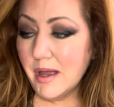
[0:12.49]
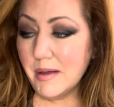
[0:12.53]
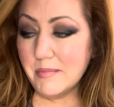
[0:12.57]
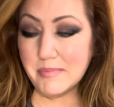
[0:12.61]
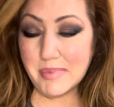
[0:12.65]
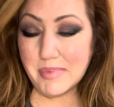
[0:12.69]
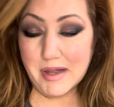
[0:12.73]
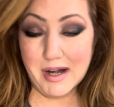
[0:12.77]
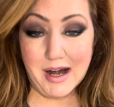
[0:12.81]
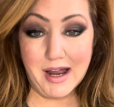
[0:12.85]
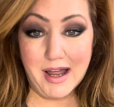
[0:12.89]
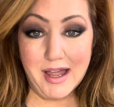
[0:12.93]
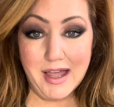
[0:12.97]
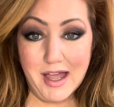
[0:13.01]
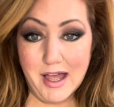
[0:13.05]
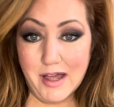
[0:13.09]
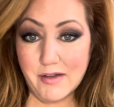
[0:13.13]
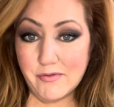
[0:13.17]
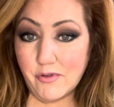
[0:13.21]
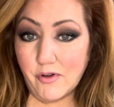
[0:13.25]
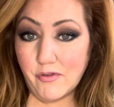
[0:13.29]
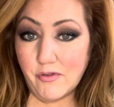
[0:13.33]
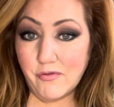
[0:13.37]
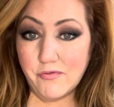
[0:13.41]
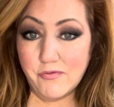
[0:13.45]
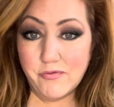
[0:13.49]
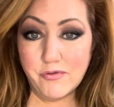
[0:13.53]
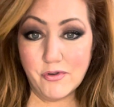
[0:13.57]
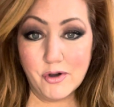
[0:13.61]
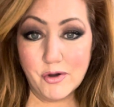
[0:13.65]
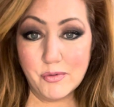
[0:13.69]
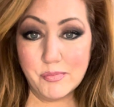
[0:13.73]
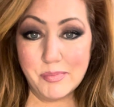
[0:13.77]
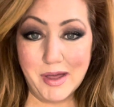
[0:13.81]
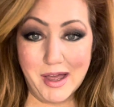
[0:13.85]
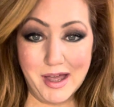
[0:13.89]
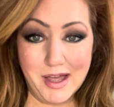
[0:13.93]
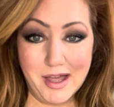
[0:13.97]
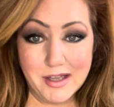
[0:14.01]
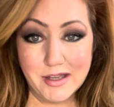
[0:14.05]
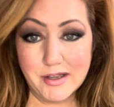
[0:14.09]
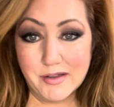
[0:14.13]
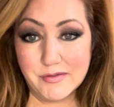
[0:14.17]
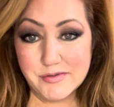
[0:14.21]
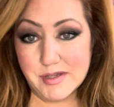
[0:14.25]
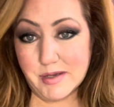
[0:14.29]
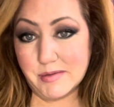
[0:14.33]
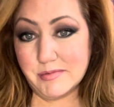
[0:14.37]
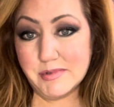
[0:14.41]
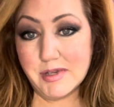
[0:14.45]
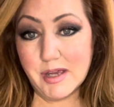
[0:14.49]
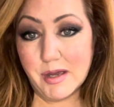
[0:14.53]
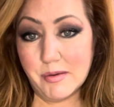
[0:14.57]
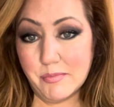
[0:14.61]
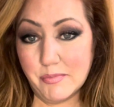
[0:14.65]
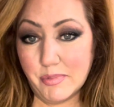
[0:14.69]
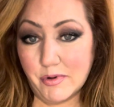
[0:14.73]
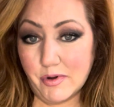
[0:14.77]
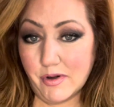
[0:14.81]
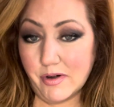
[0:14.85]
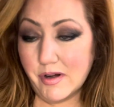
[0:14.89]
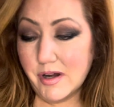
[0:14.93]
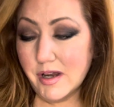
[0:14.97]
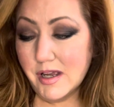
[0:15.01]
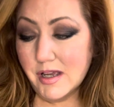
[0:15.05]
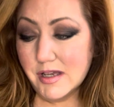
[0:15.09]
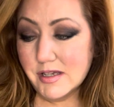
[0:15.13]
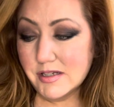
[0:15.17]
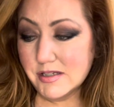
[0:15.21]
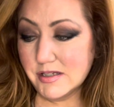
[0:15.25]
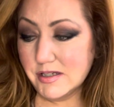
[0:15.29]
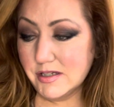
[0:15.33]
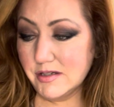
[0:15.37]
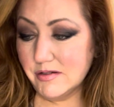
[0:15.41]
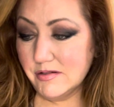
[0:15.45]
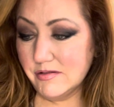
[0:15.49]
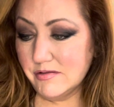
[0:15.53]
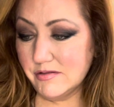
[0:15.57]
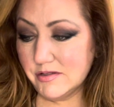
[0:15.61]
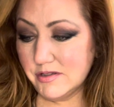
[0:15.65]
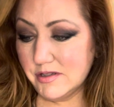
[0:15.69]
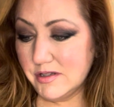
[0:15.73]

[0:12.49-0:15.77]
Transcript: but I have a full bag of September to